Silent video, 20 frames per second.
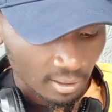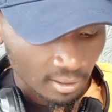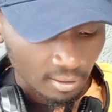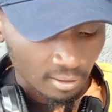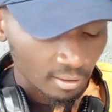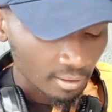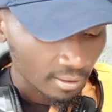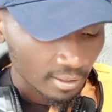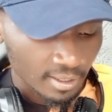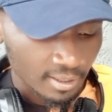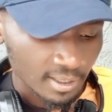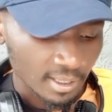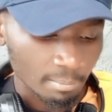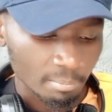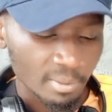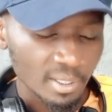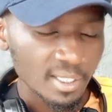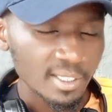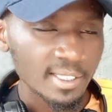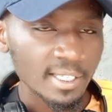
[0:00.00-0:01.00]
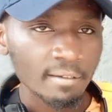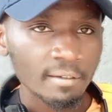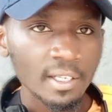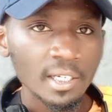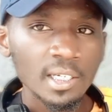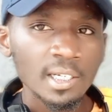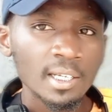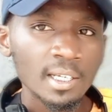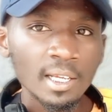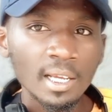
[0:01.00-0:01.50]
This is being 7,
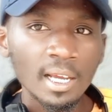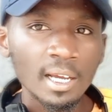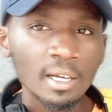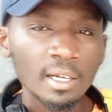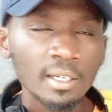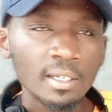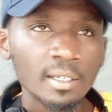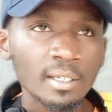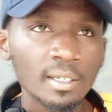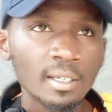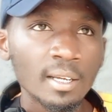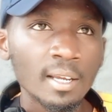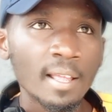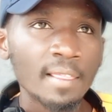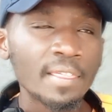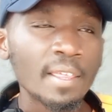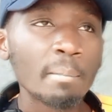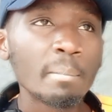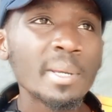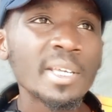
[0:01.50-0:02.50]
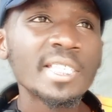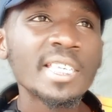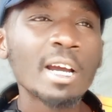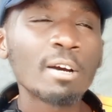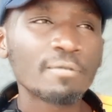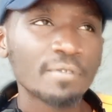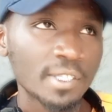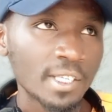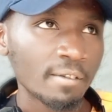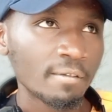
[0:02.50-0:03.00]
the major
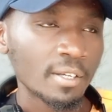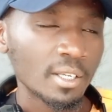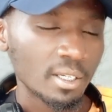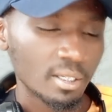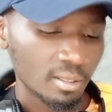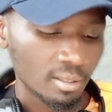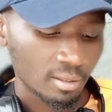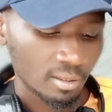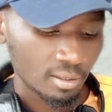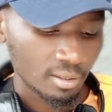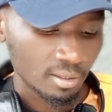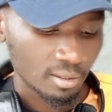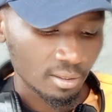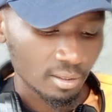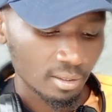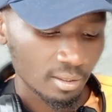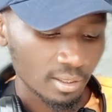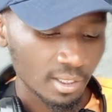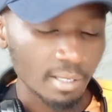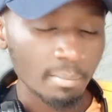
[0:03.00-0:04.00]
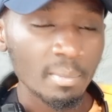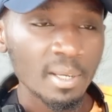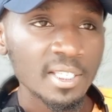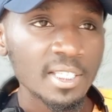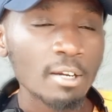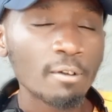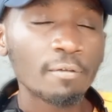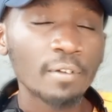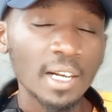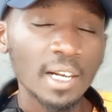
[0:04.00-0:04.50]
of 7, the
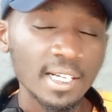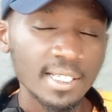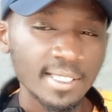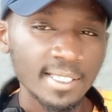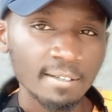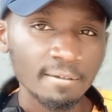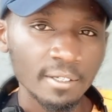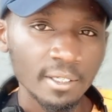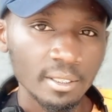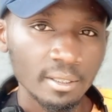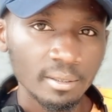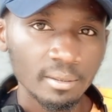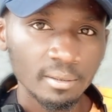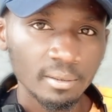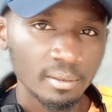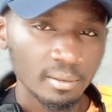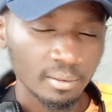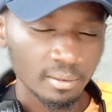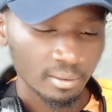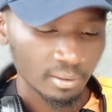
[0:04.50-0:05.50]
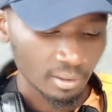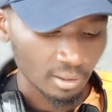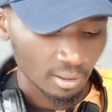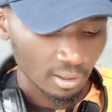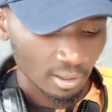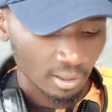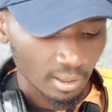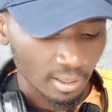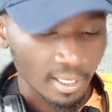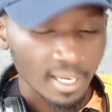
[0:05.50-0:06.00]
major of flat 7
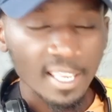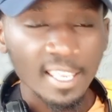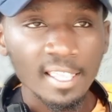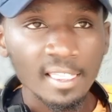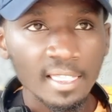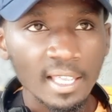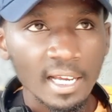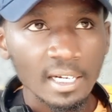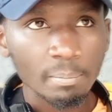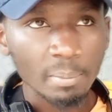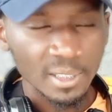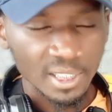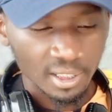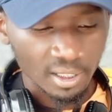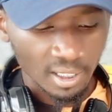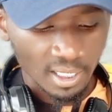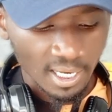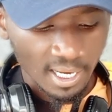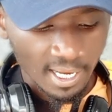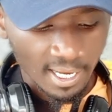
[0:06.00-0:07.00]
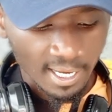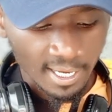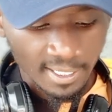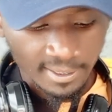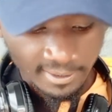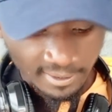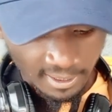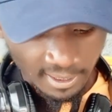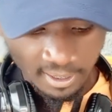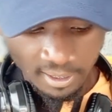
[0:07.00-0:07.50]
in that particular
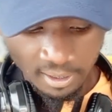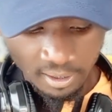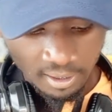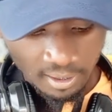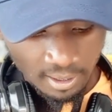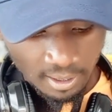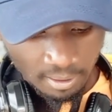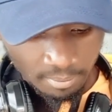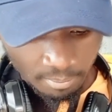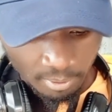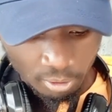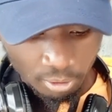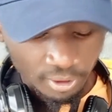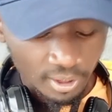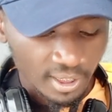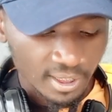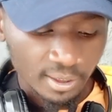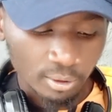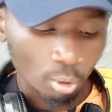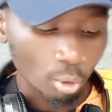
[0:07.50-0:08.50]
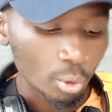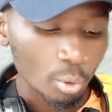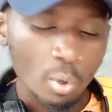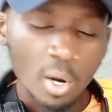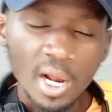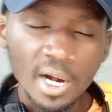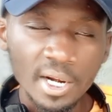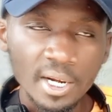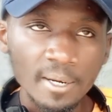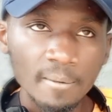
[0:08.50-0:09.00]
scale, because this is chord
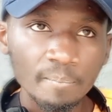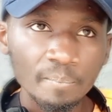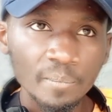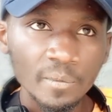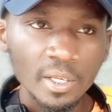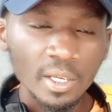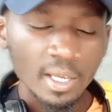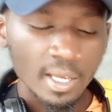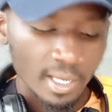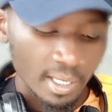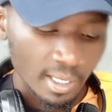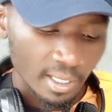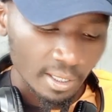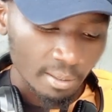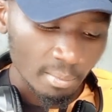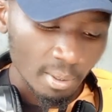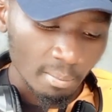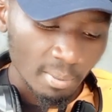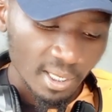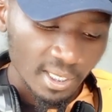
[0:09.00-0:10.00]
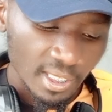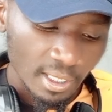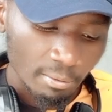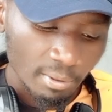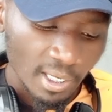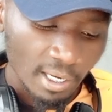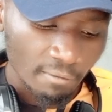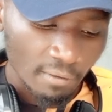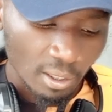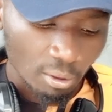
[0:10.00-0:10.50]
1. Remember here we
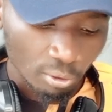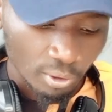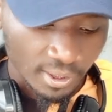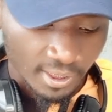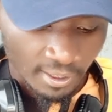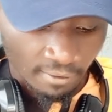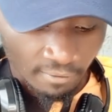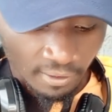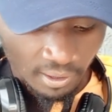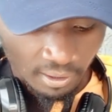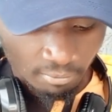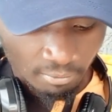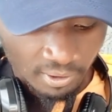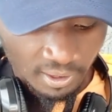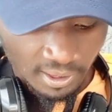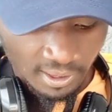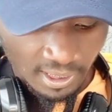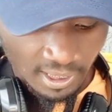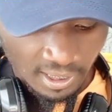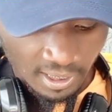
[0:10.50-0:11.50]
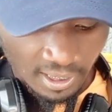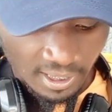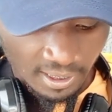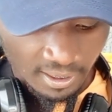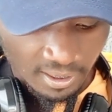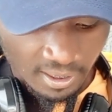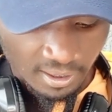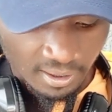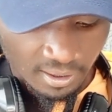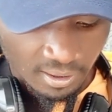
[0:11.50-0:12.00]
have a chord 7 which is held
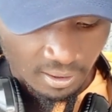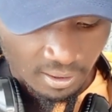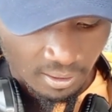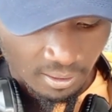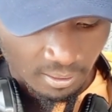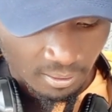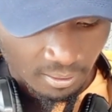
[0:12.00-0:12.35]
like this.